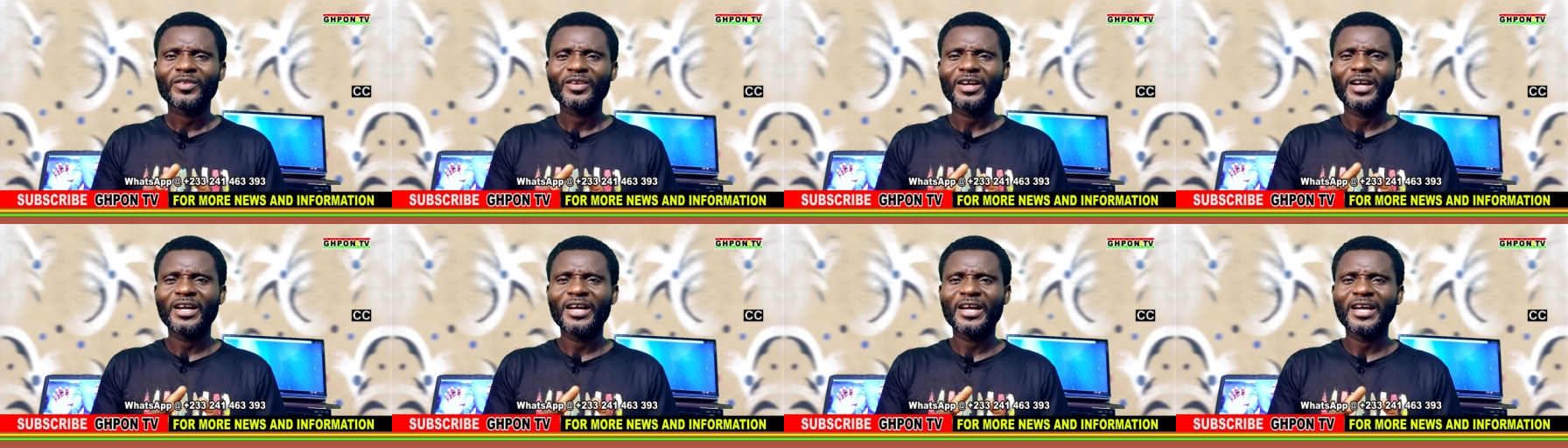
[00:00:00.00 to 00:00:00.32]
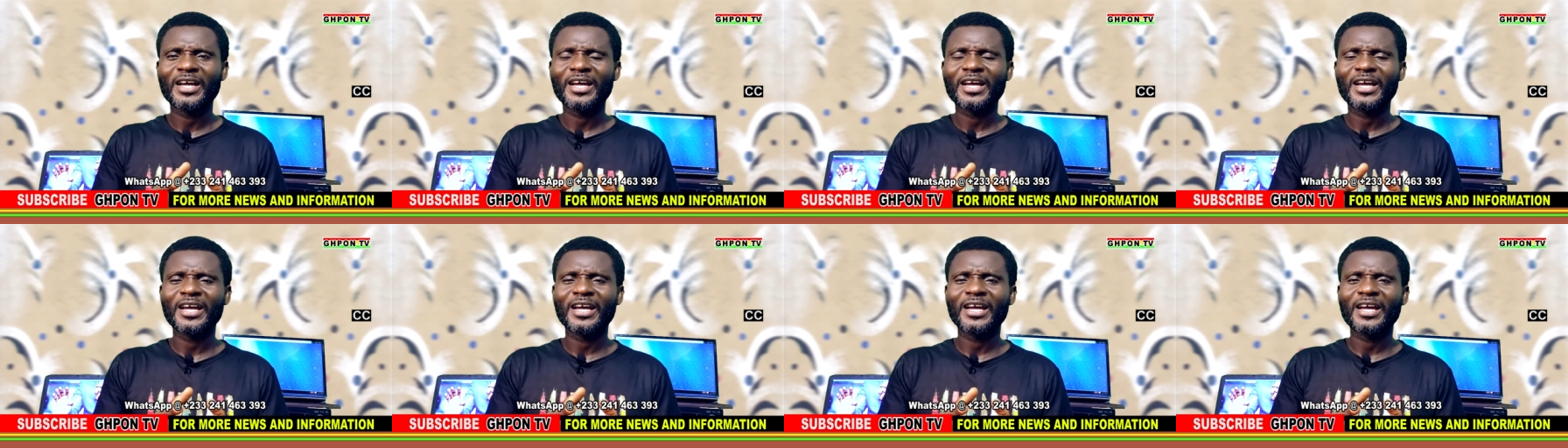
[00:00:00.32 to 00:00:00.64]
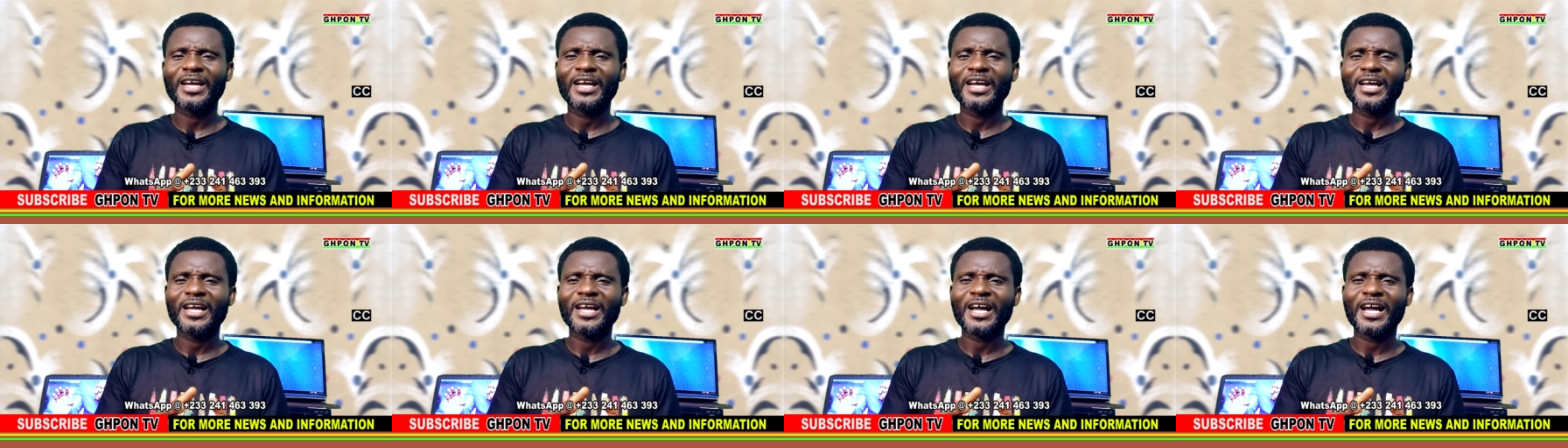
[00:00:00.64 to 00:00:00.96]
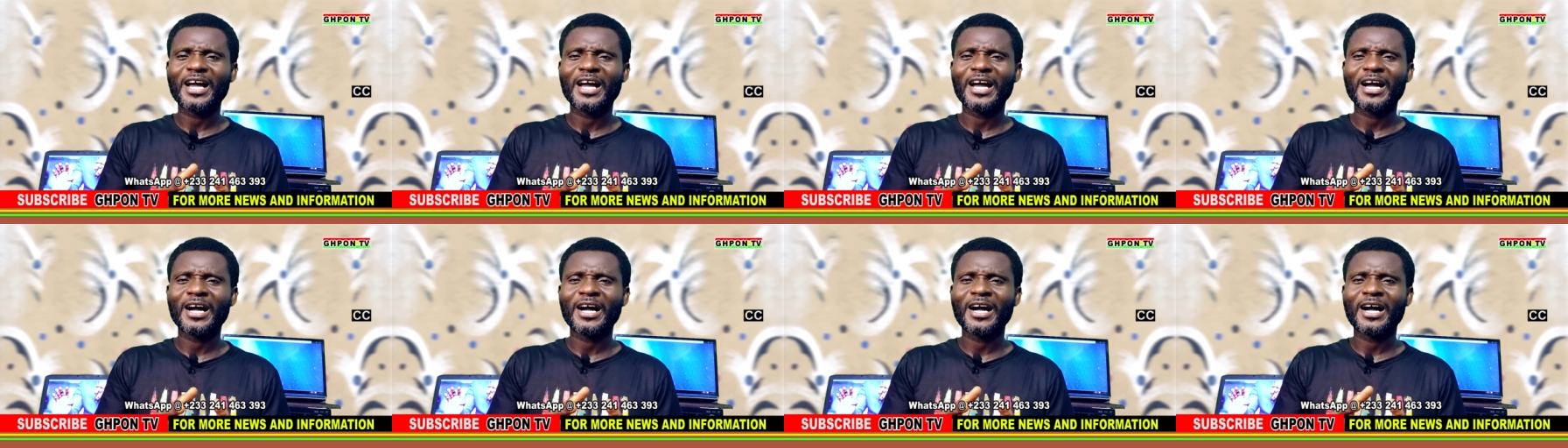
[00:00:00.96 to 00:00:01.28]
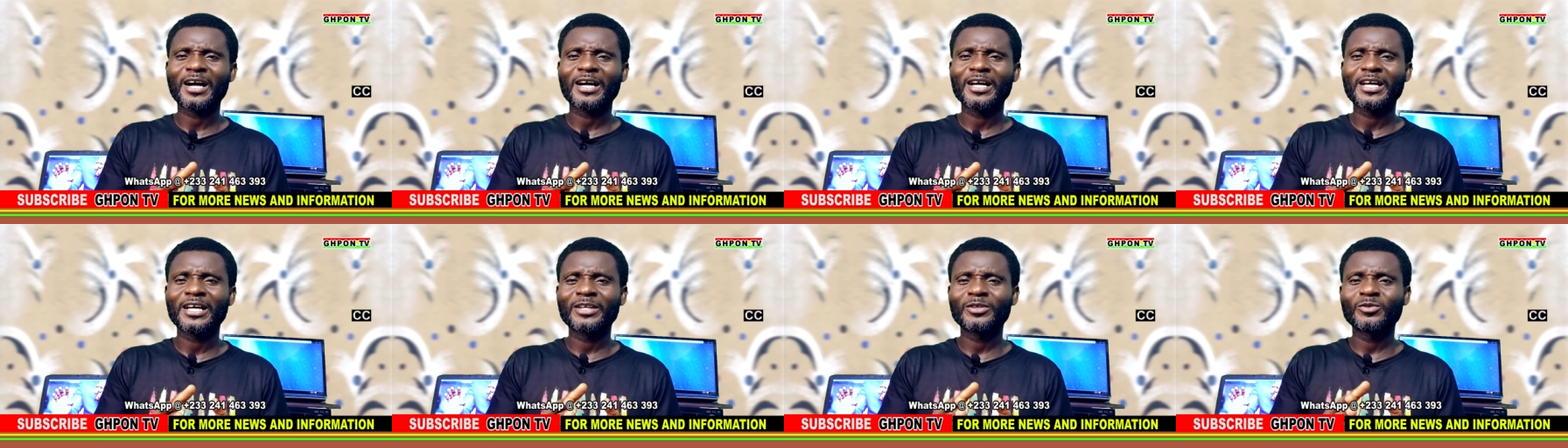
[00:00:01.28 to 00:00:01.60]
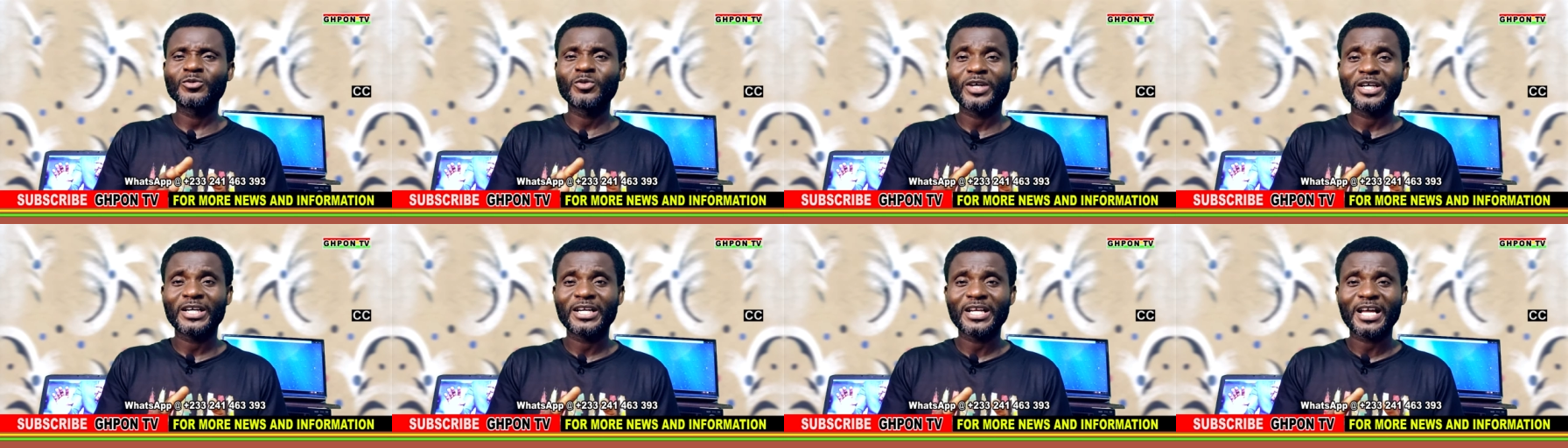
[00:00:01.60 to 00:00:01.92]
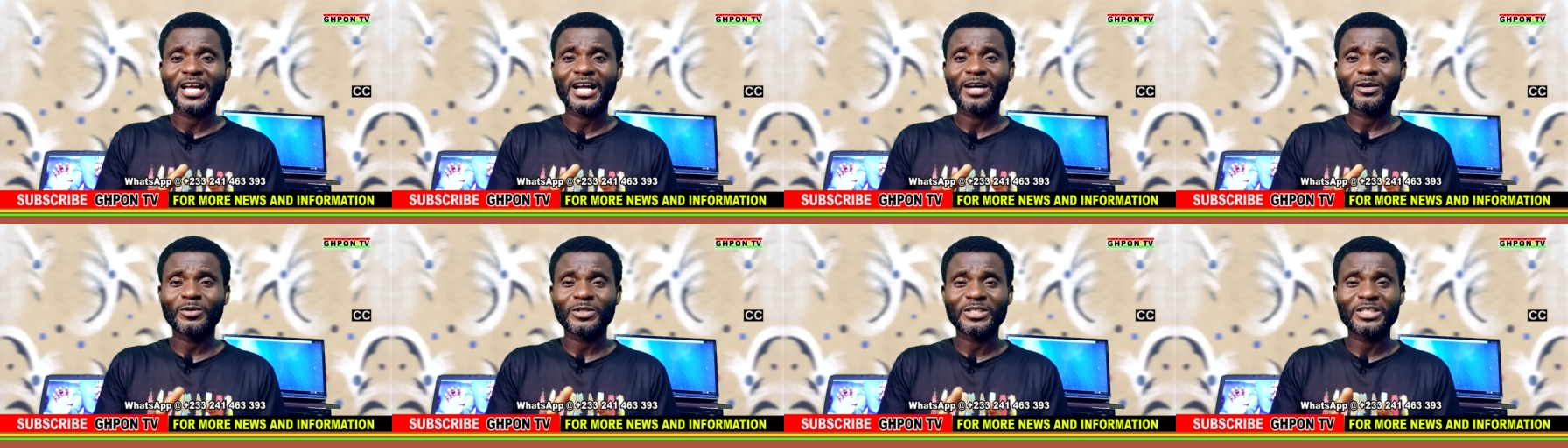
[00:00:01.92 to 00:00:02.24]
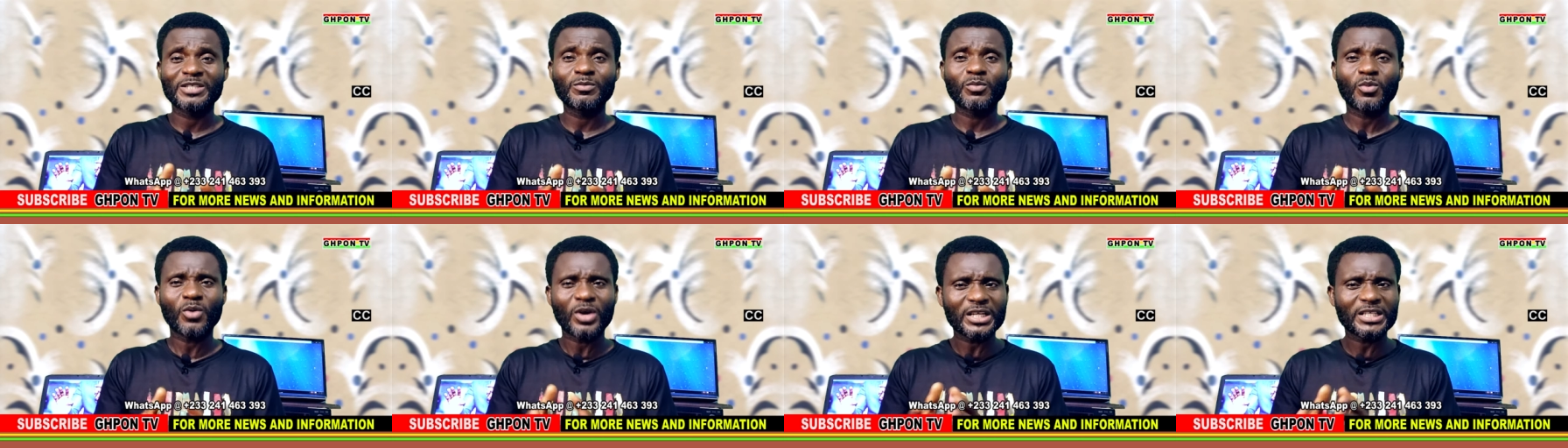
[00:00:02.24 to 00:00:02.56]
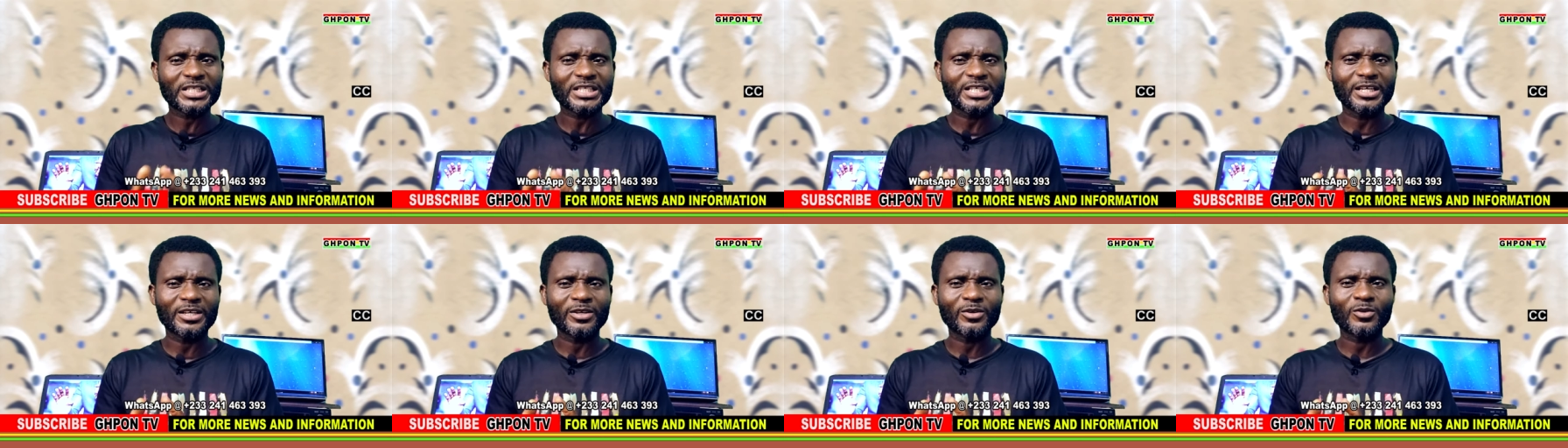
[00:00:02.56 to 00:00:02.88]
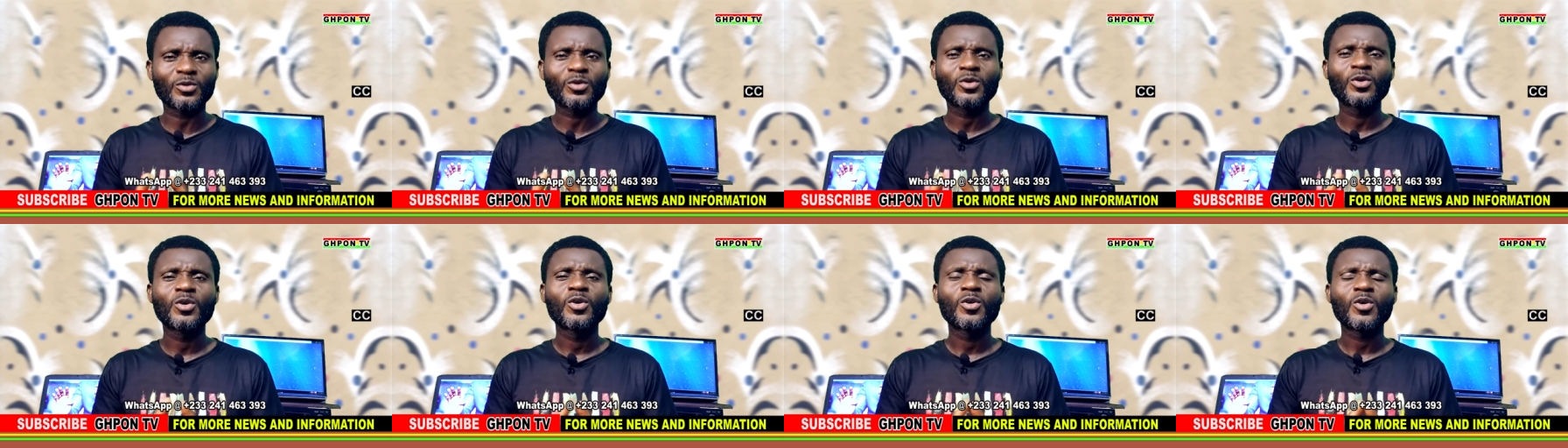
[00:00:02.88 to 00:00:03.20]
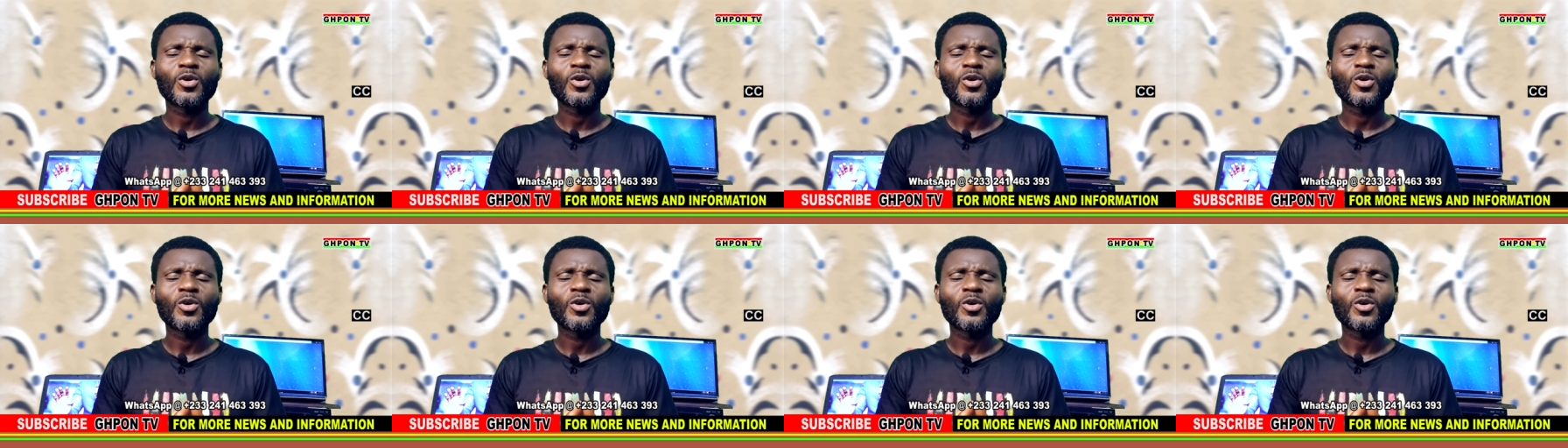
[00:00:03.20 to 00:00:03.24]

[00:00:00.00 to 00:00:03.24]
Edward, a cusib watching, you know,